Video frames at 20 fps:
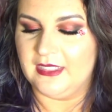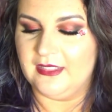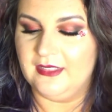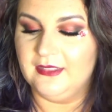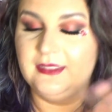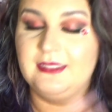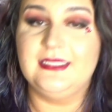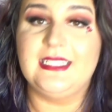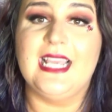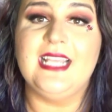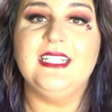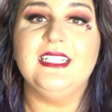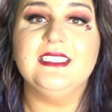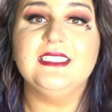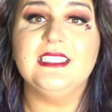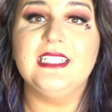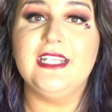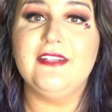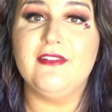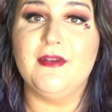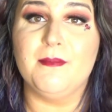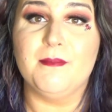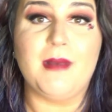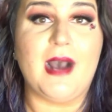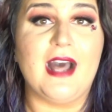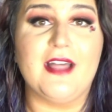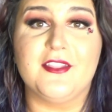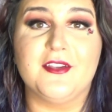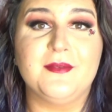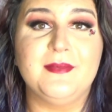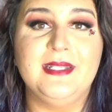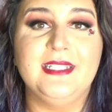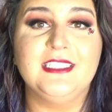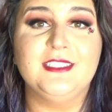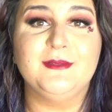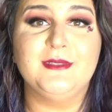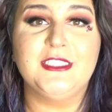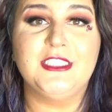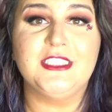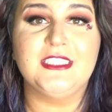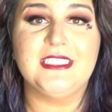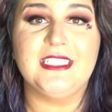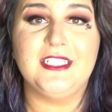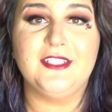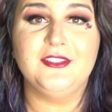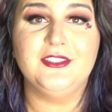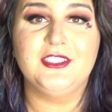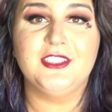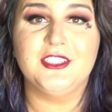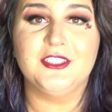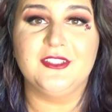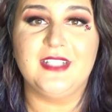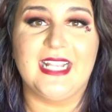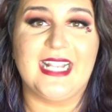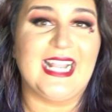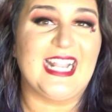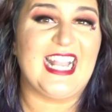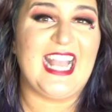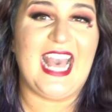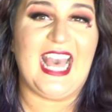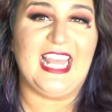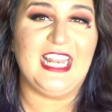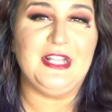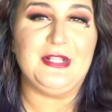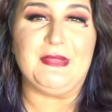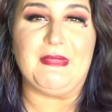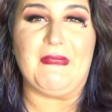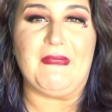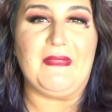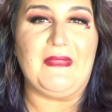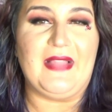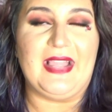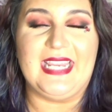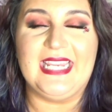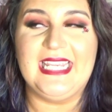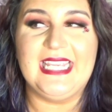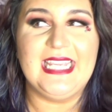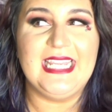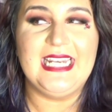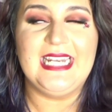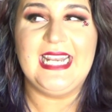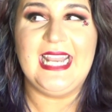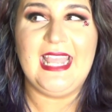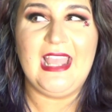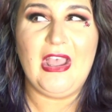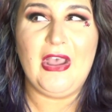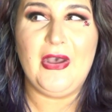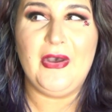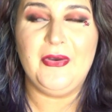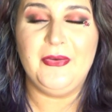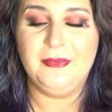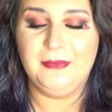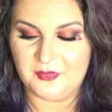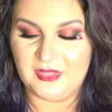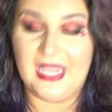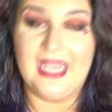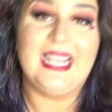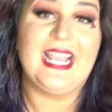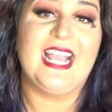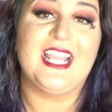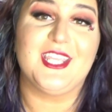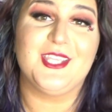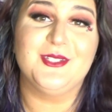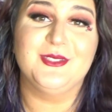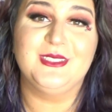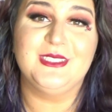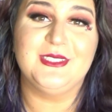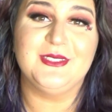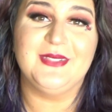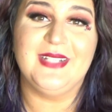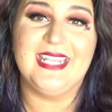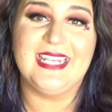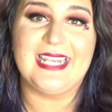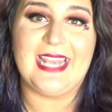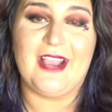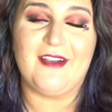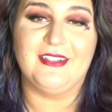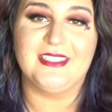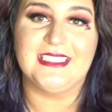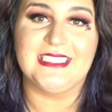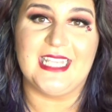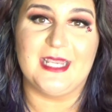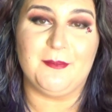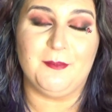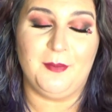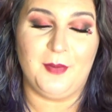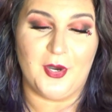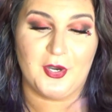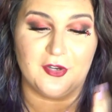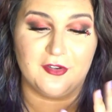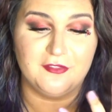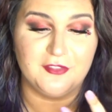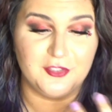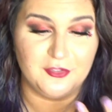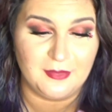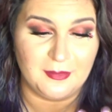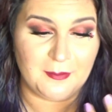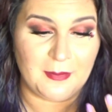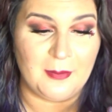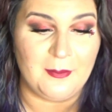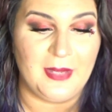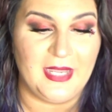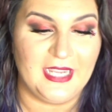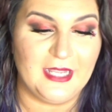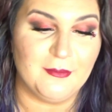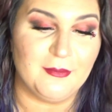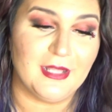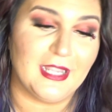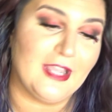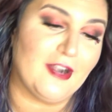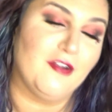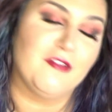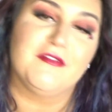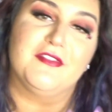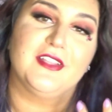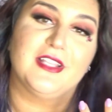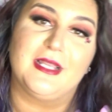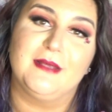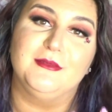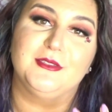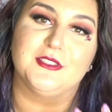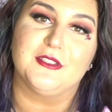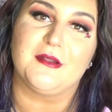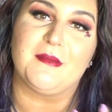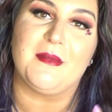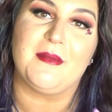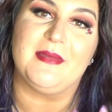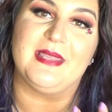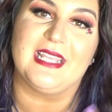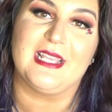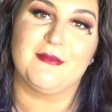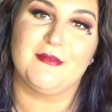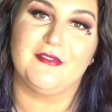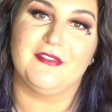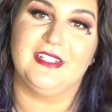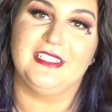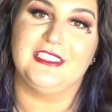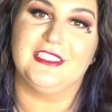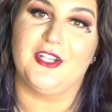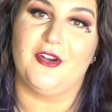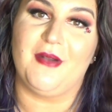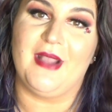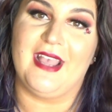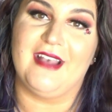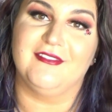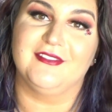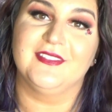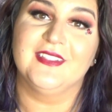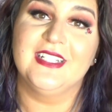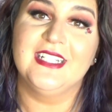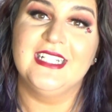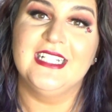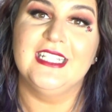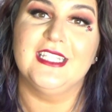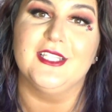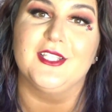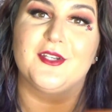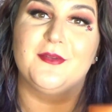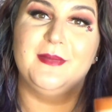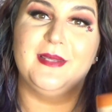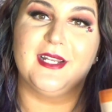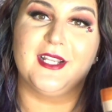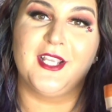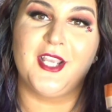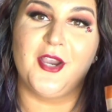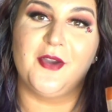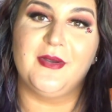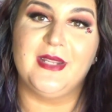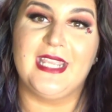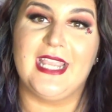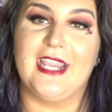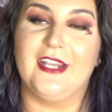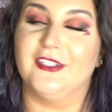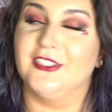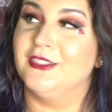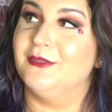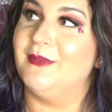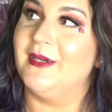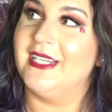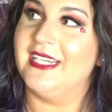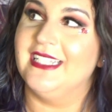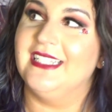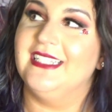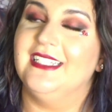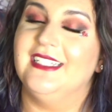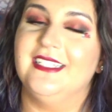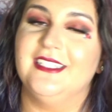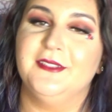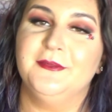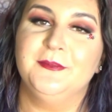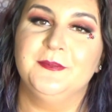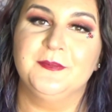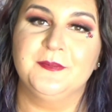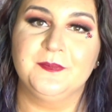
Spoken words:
The scent doesn't even bother me as much as it used to. Like, I kind of like it now. I got used to it. Now it's like part of doing my makeup. Like, I don't feel like I'm doing my makeup if I don't have a little bit of Coty Airspun in the.